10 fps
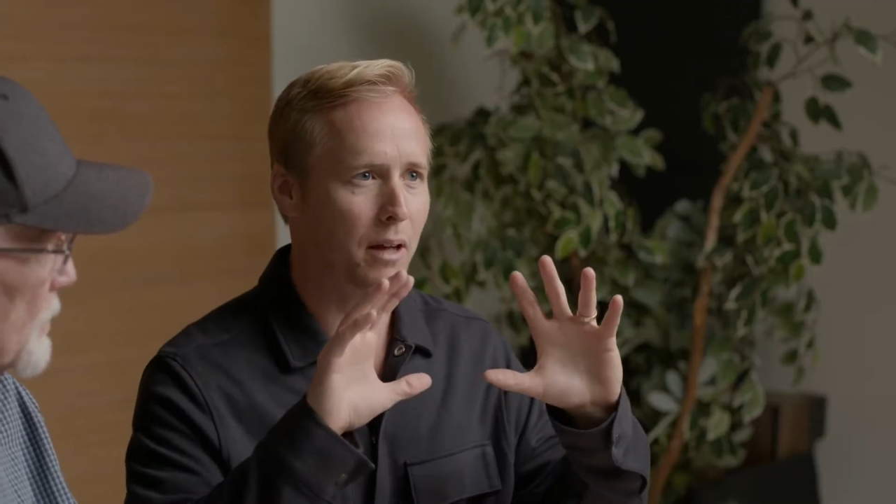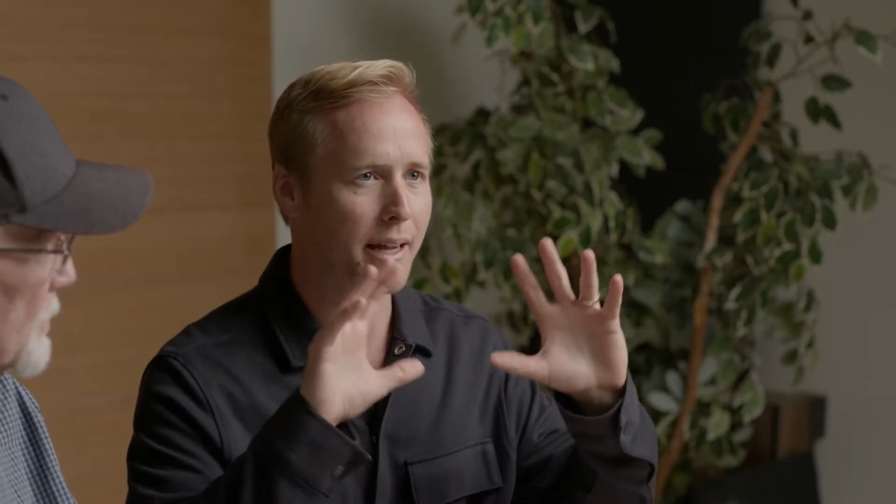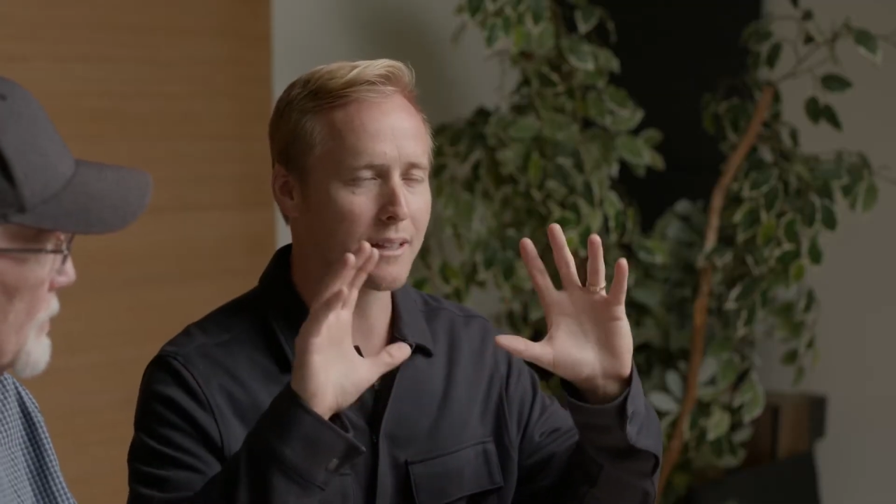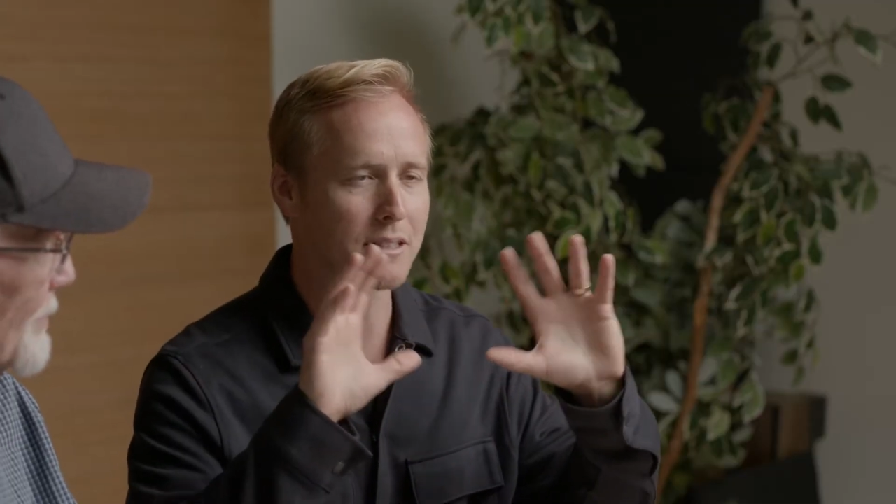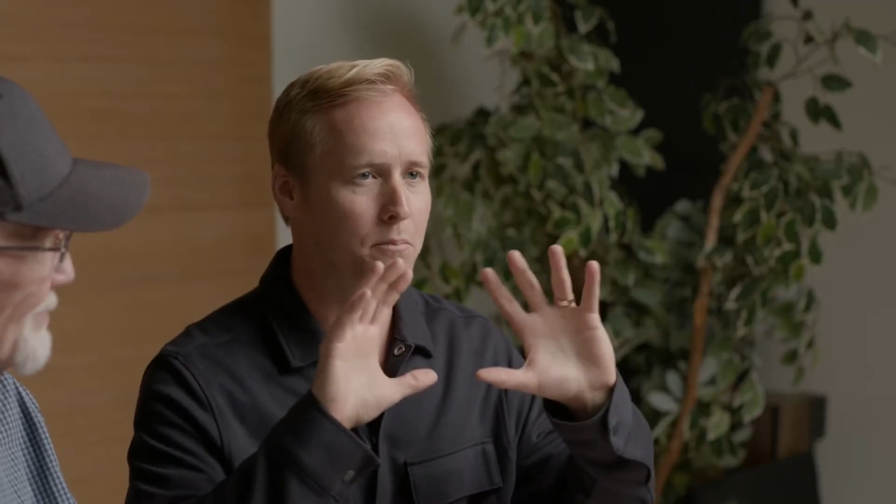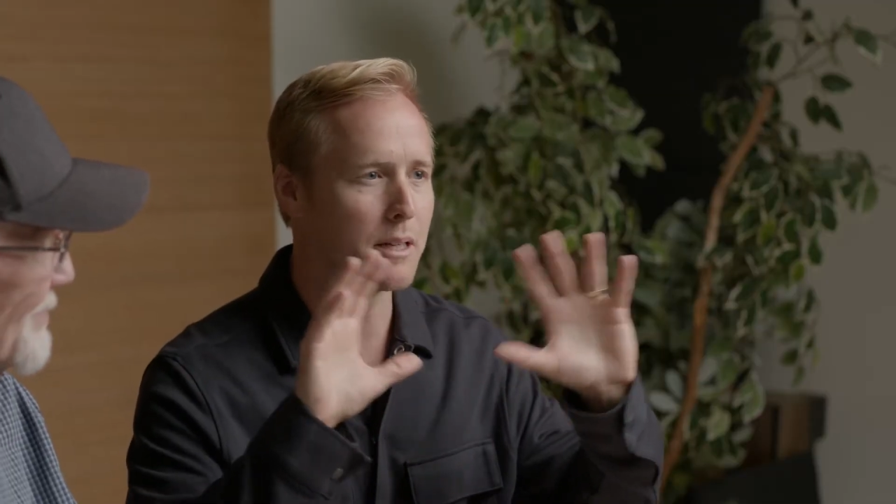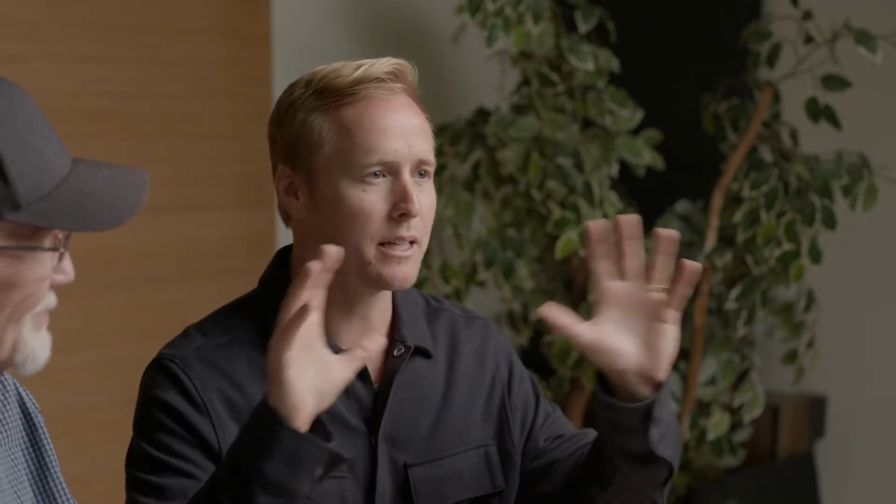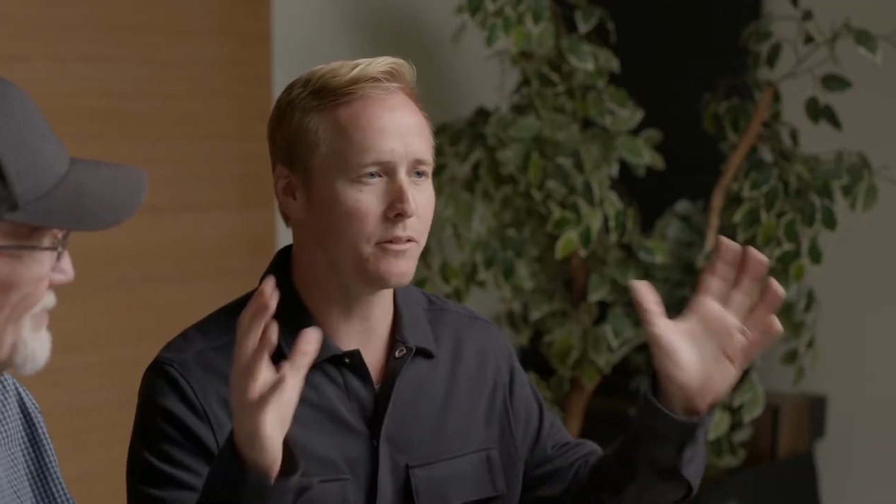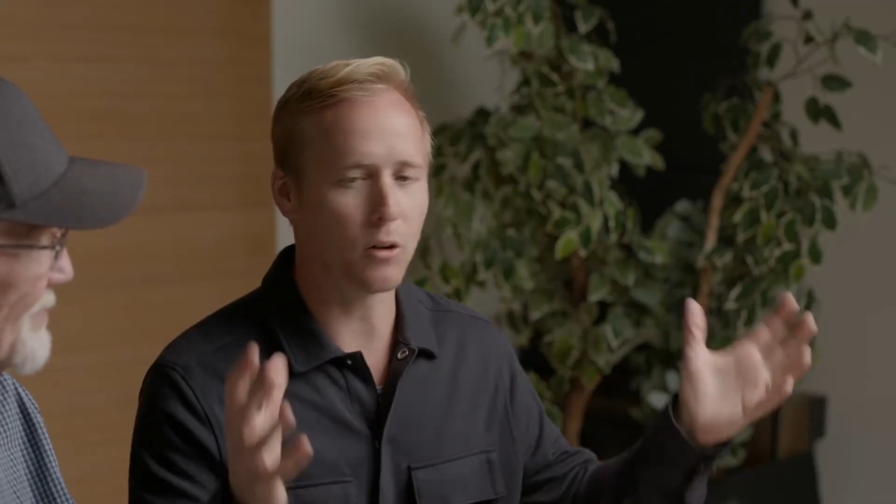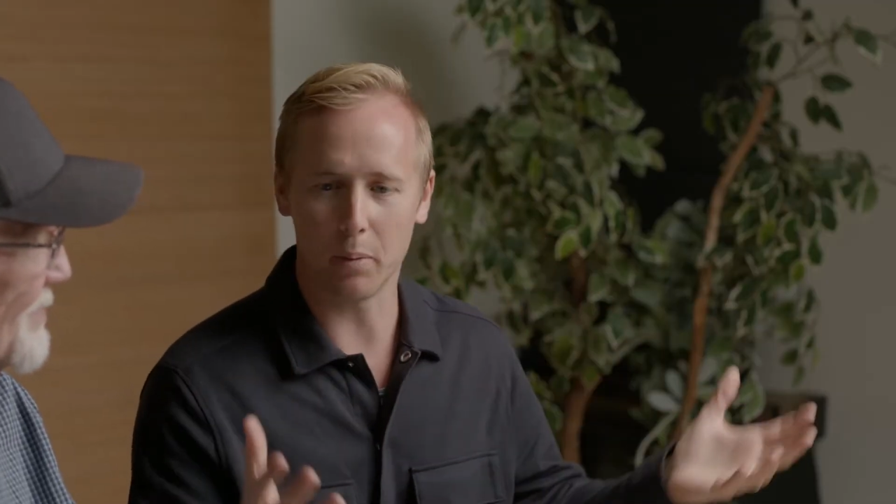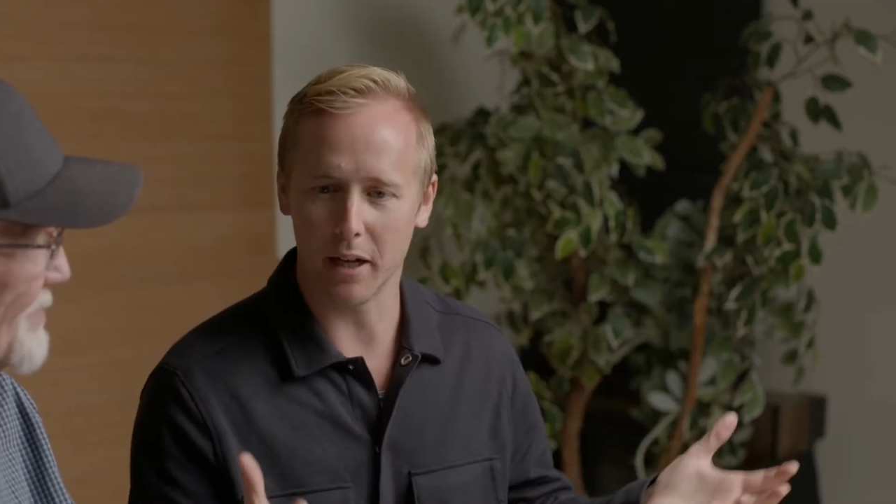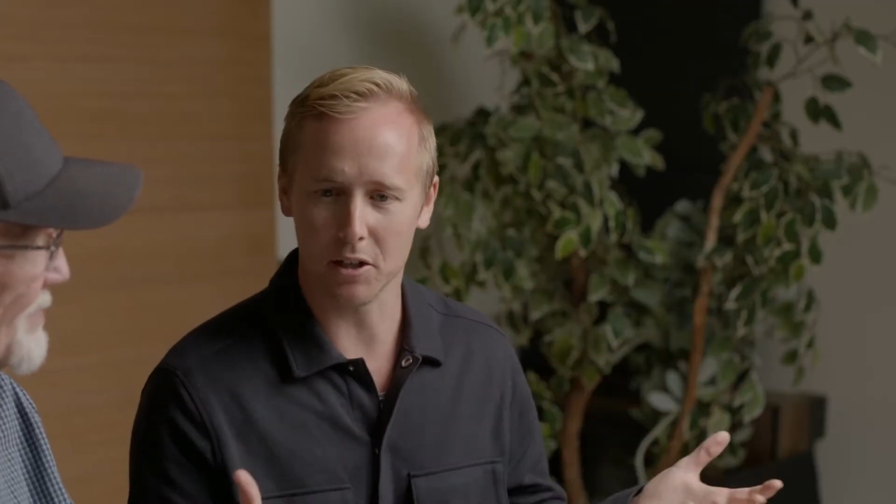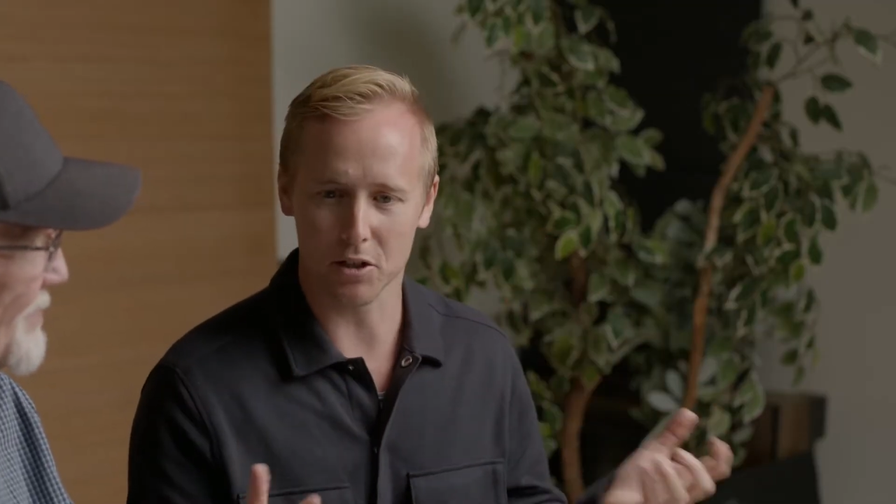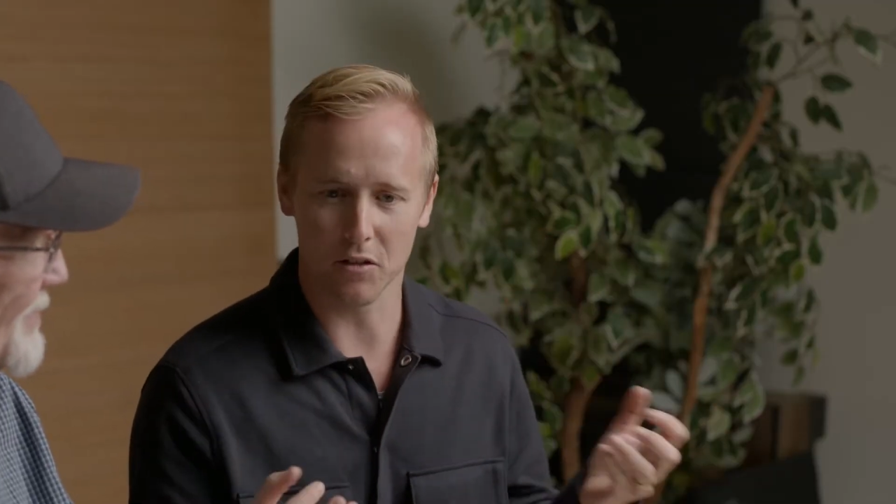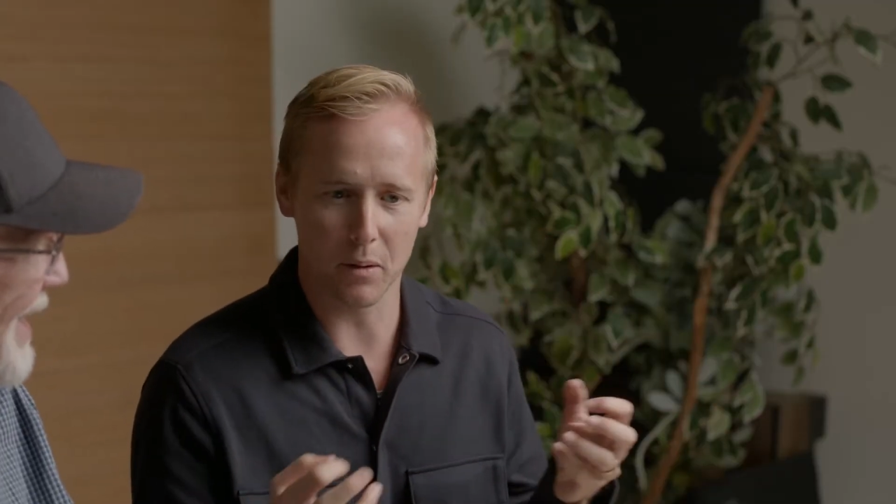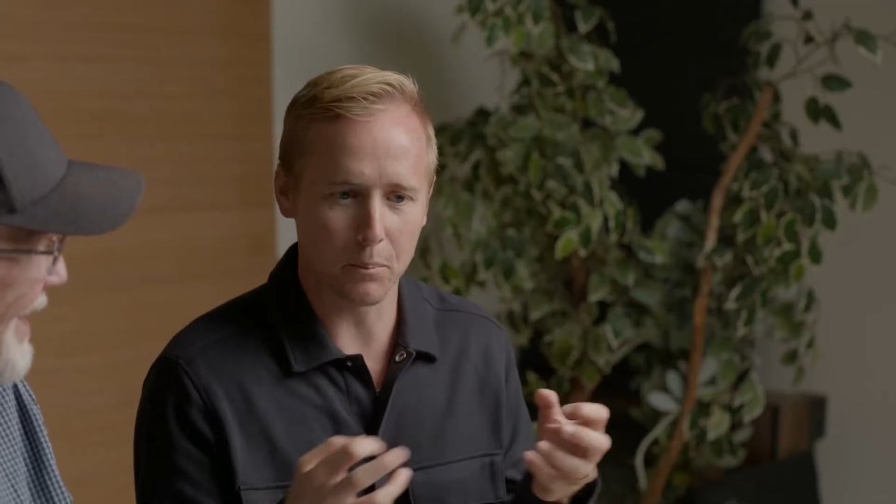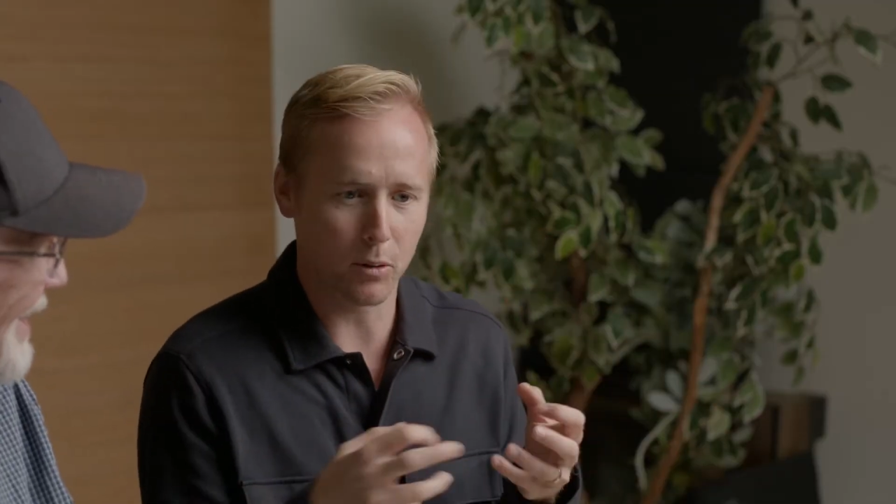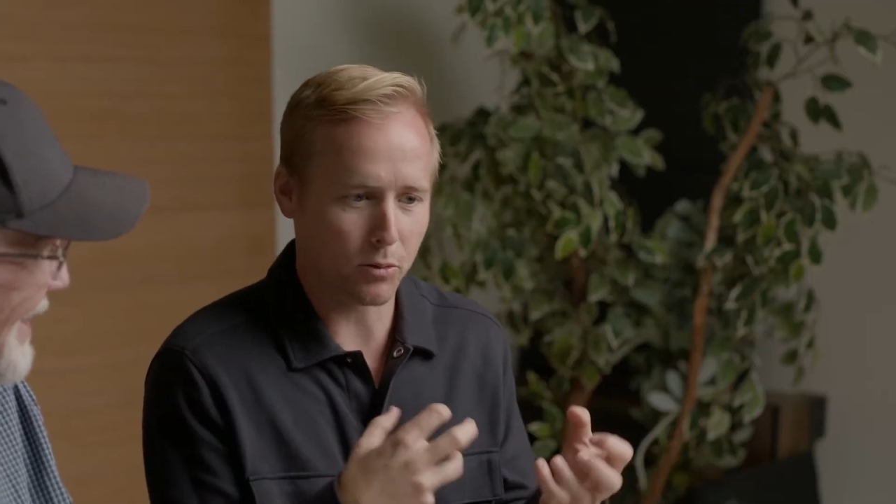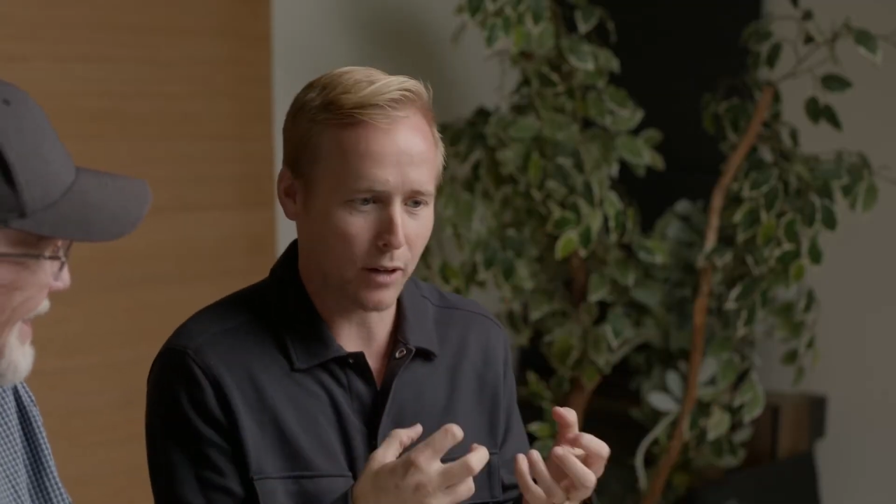I get this medieval picture of people in